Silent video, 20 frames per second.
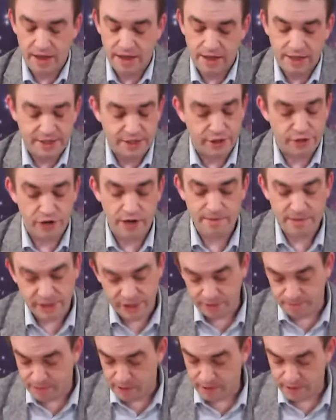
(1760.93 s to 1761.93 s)
It's a dream
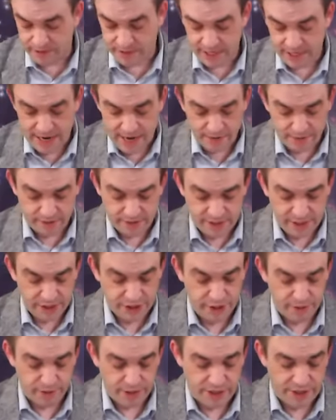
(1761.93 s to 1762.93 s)
that you both set out
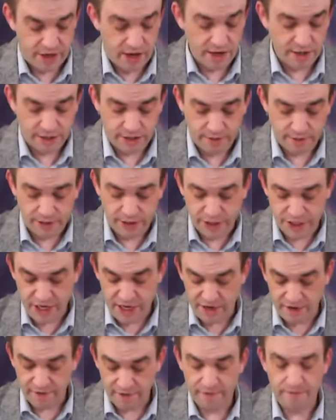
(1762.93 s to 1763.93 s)
since you were young to
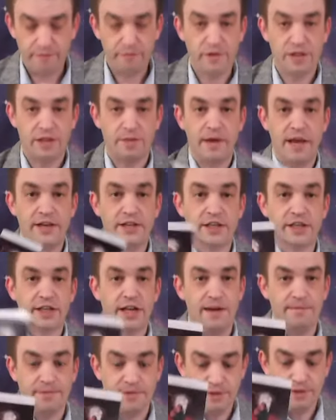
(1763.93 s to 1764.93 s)
achieve with the Page of
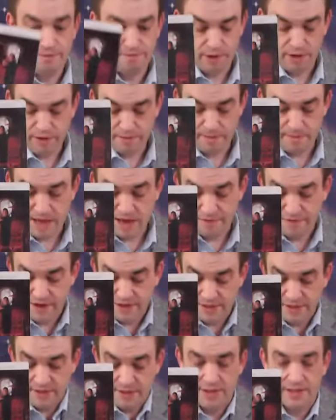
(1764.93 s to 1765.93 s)
Cups. You both
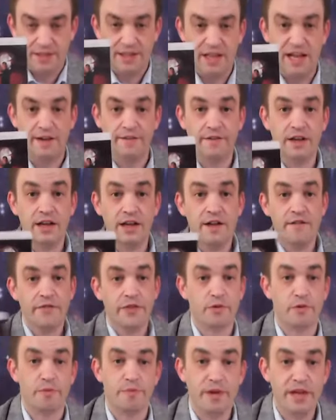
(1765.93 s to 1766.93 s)
manifested this love.
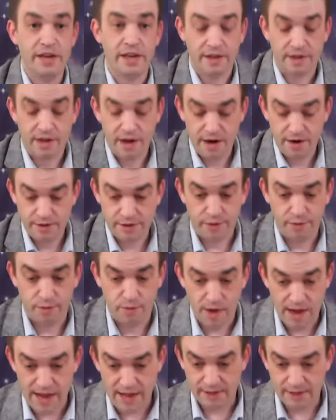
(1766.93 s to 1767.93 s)
The repeating cards are
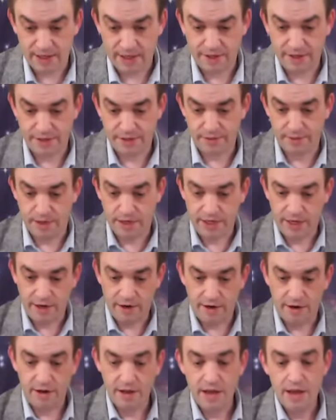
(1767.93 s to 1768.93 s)
wild on this one
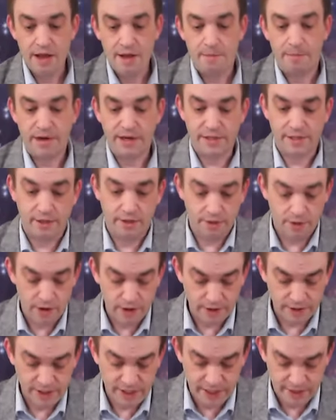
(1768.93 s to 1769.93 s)
here. But it's a
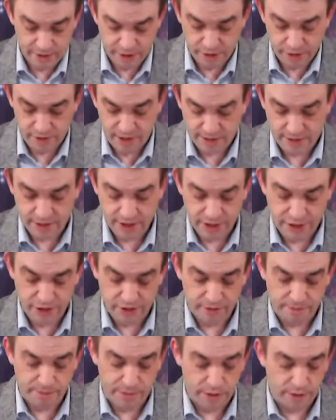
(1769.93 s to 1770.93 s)
loyalty and a trust that
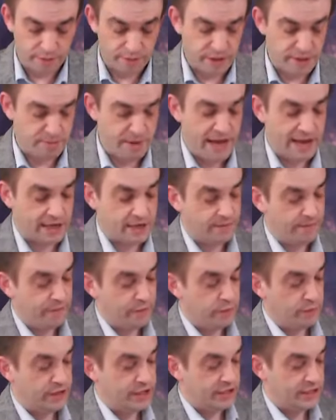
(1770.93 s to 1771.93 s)
you can both respect
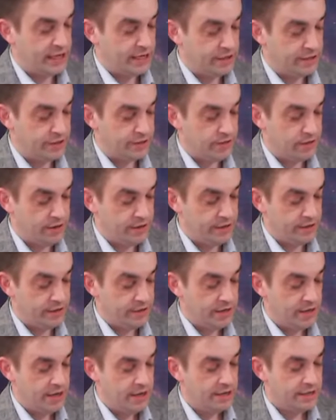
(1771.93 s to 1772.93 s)
with the Ten of
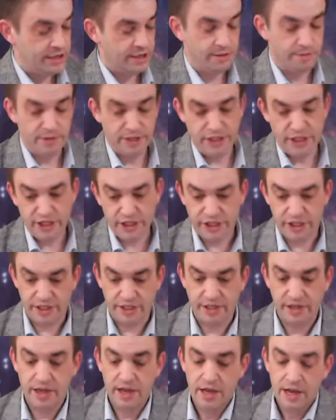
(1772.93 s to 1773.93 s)
Swords to the
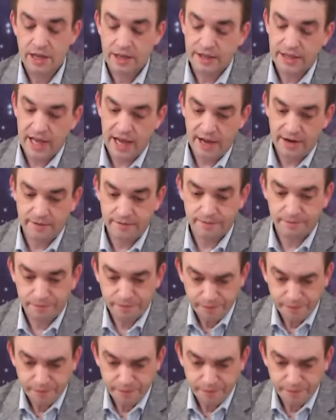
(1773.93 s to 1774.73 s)
Magician, that